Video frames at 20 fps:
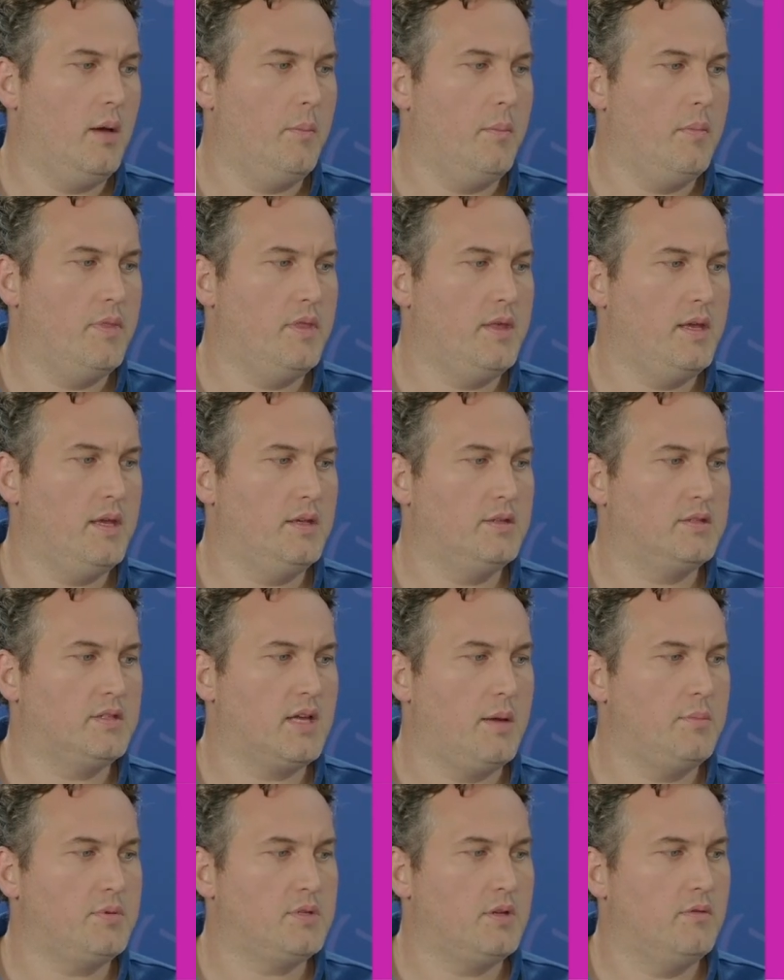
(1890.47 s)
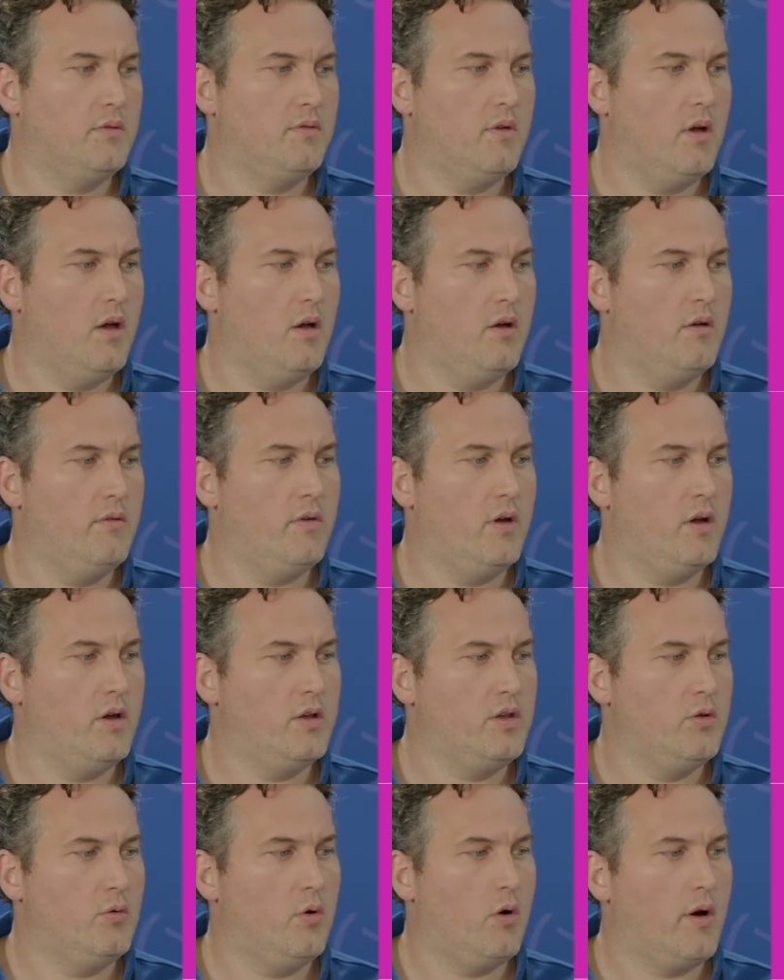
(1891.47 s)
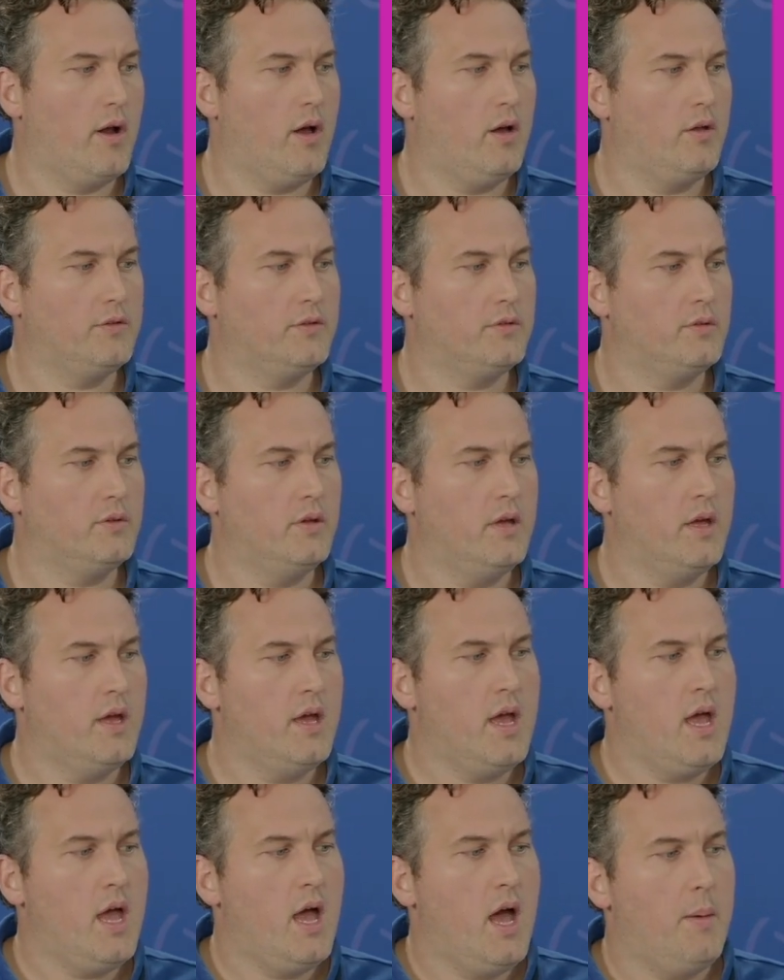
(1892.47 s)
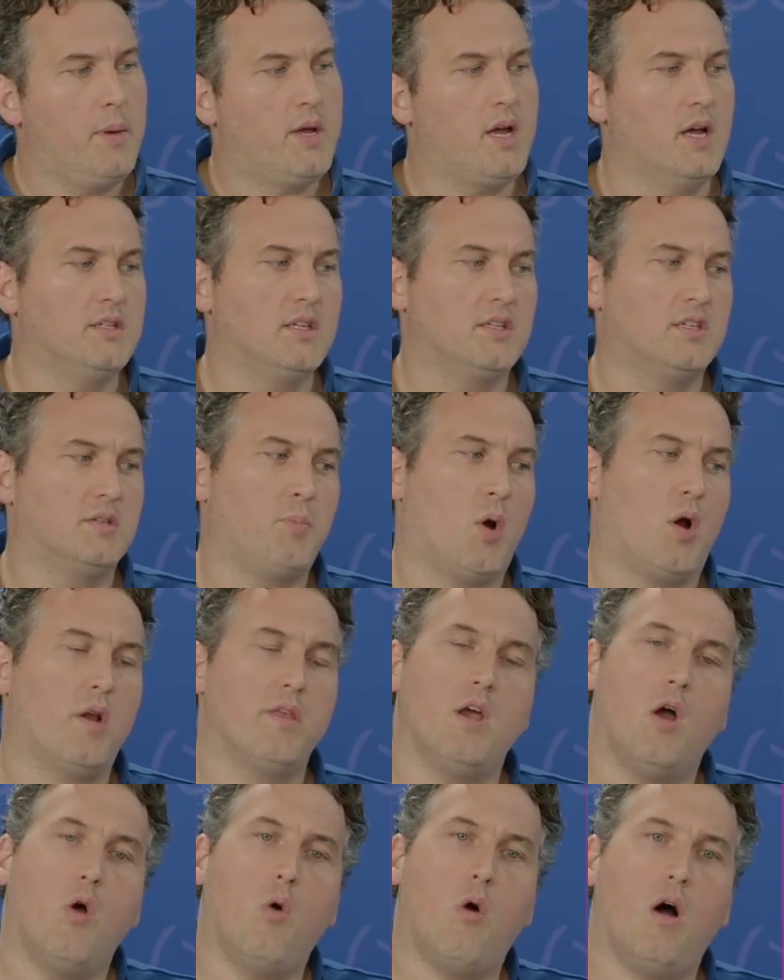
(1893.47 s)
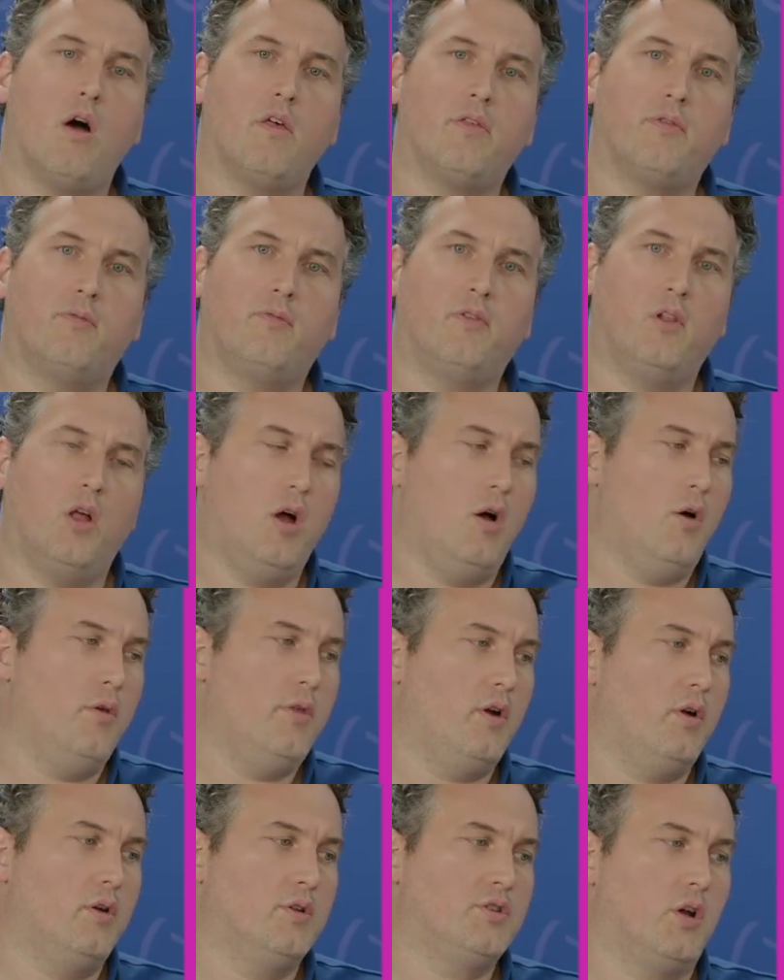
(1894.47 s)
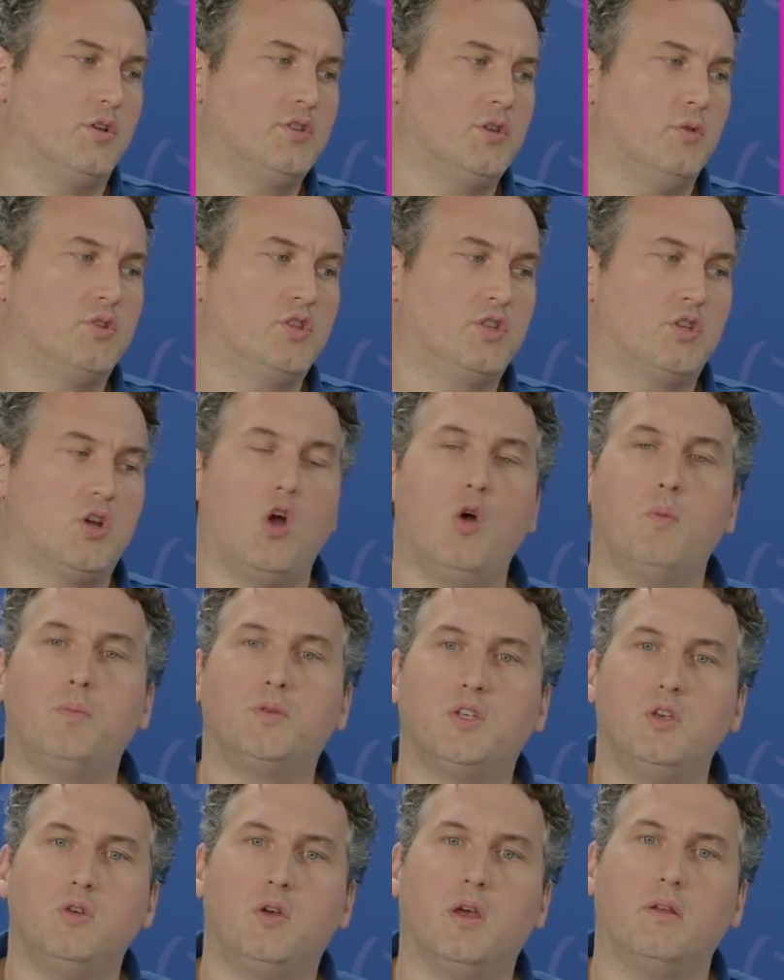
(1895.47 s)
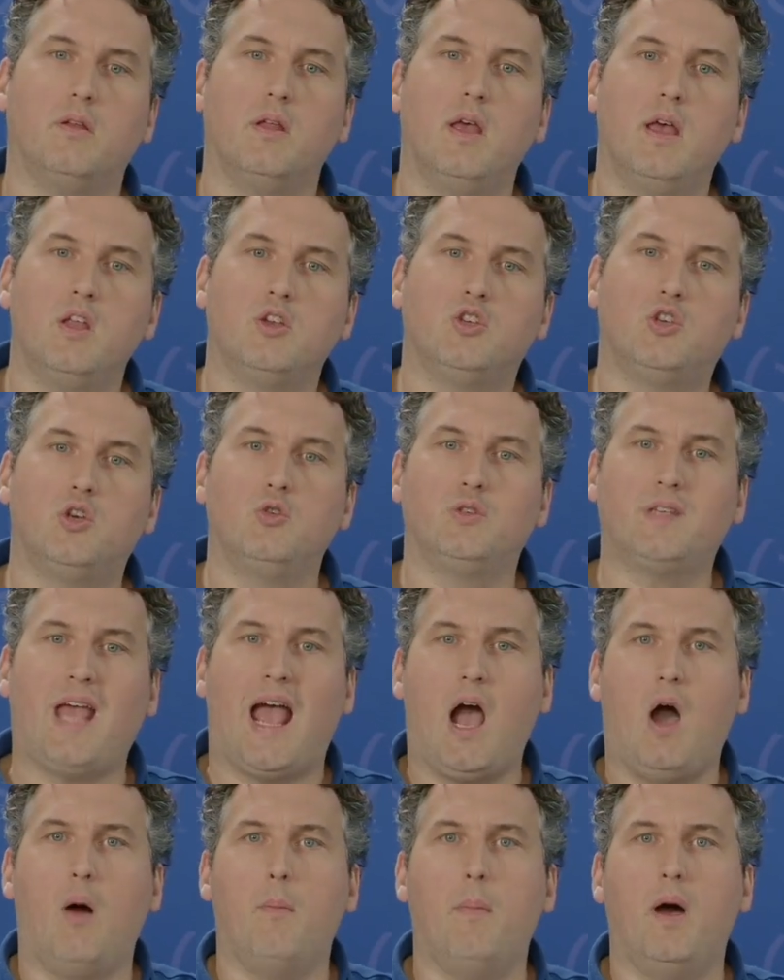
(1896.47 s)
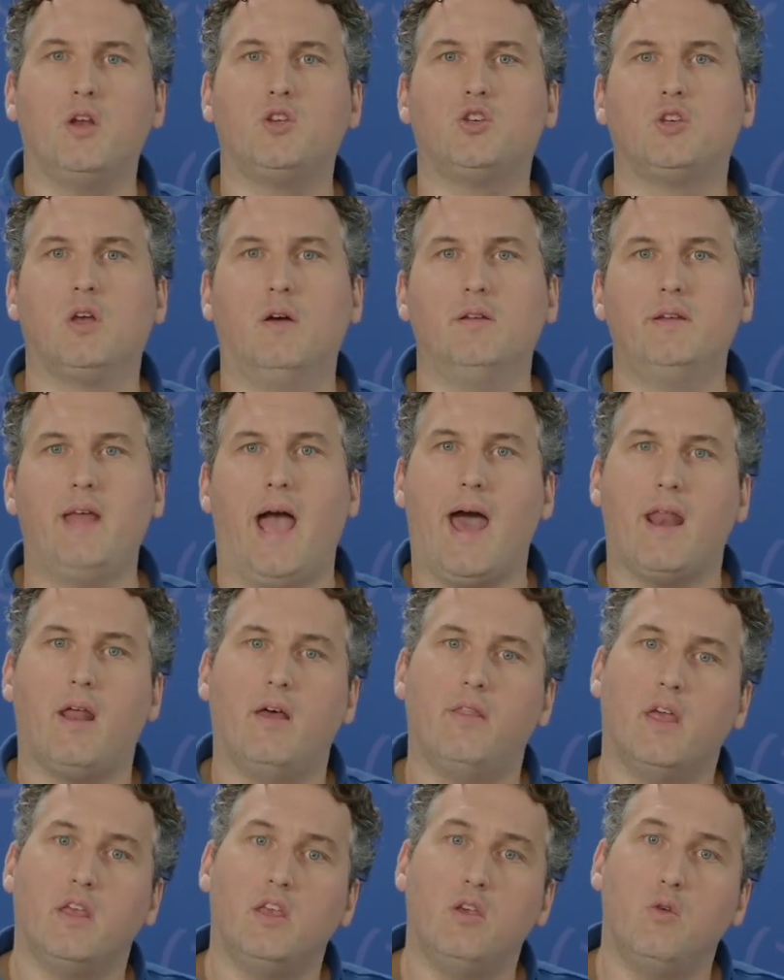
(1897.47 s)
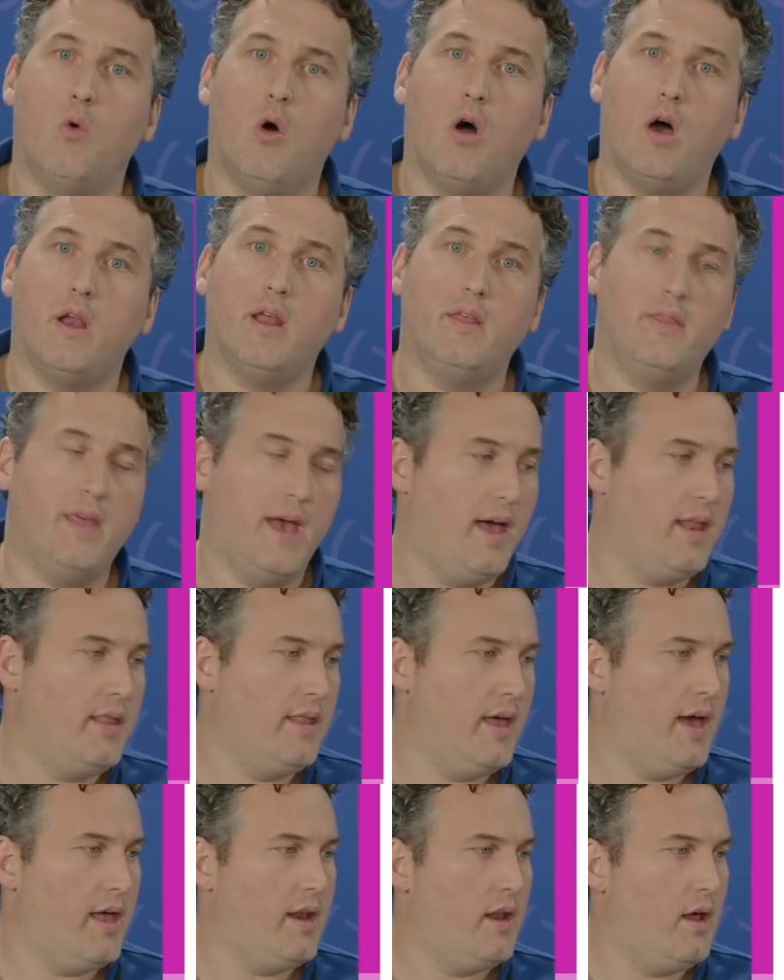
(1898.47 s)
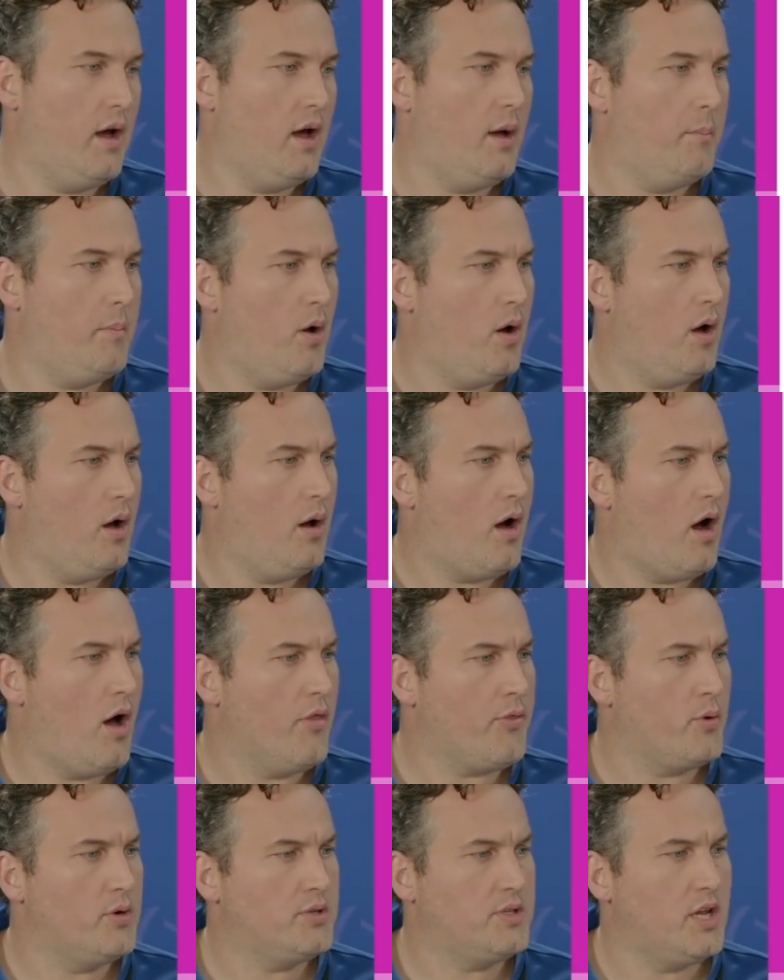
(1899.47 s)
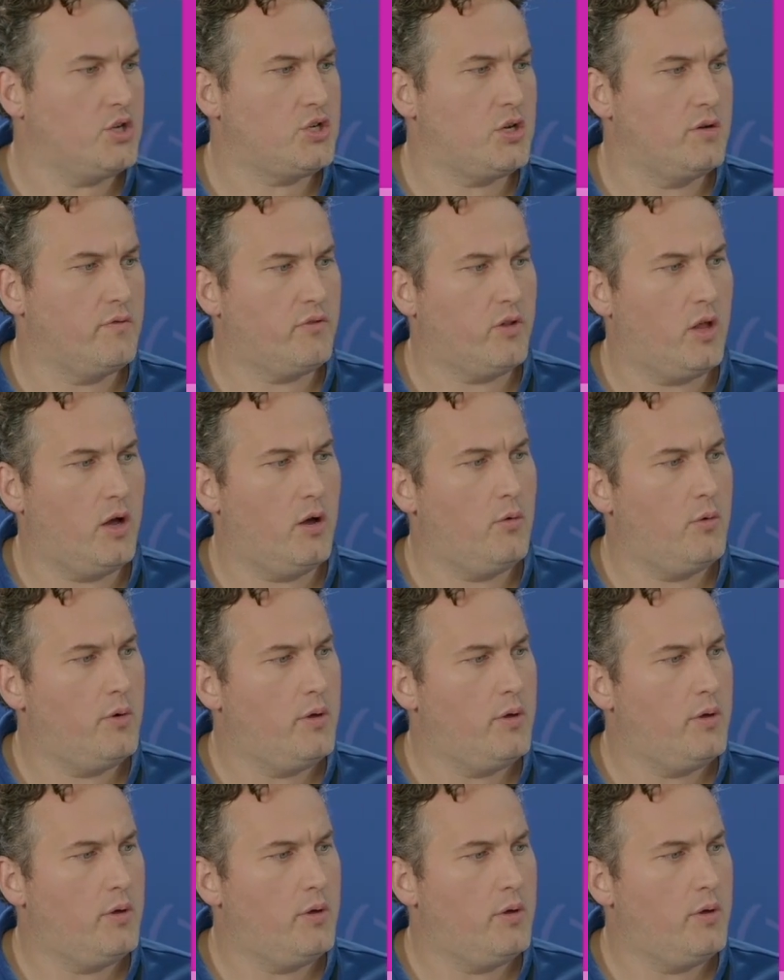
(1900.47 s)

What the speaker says: these types of URLs. Because this is part of the OAuth flow, there's also scopes. So you can choose how much data that you want in that authorization flow.